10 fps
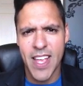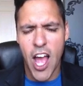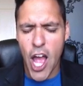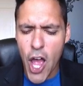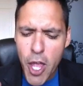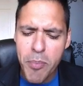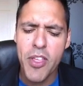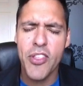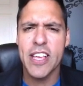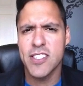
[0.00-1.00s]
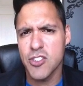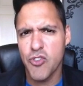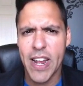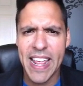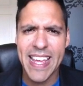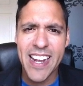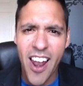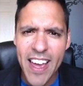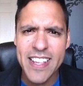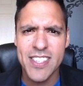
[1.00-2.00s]
I hope that this has really
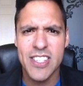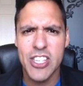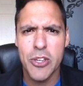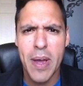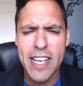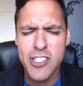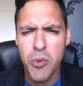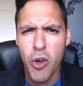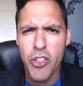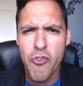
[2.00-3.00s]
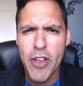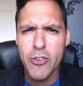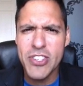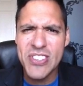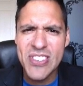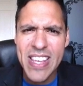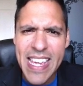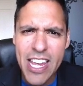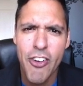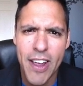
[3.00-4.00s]
enlightened you as to what the real
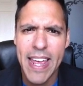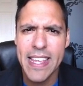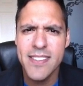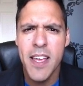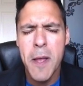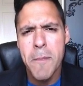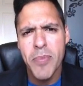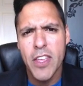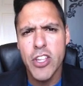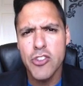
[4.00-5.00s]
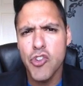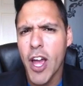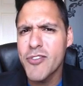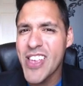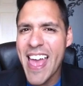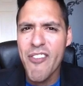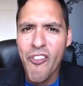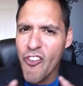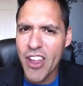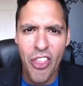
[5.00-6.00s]
secret is that drives
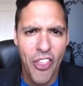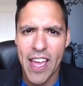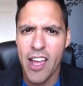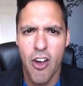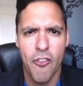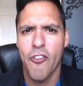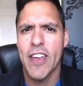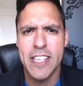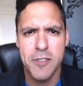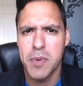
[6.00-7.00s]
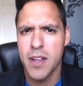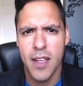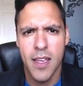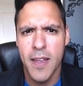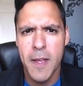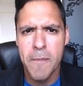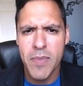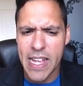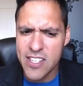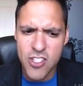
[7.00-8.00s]
everything on Facebook.
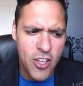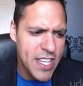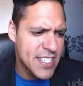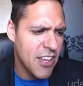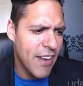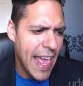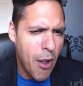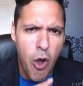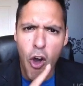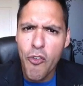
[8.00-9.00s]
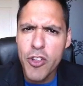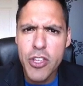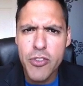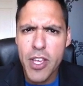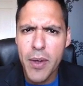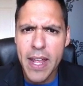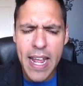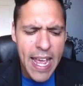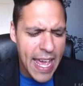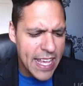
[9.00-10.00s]
It's not necessarily how often you do it.
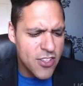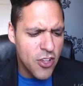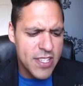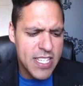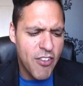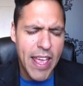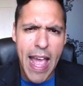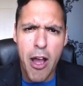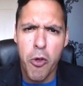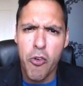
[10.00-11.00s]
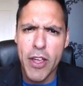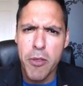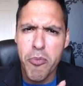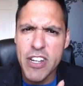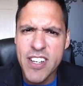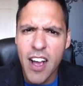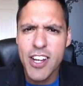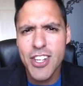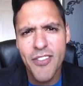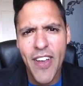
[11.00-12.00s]
is not necessarily how great the
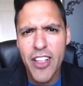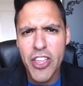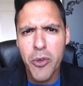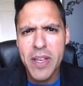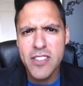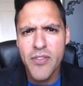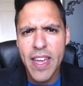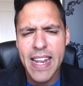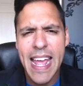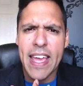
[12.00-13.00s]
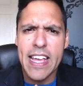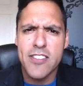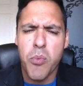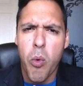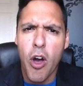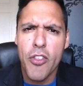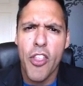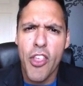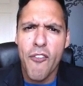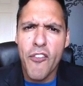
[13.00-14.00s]
production value is of it, it's what
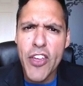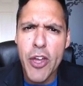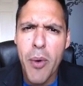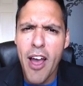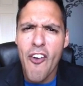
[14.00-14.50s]
the viewer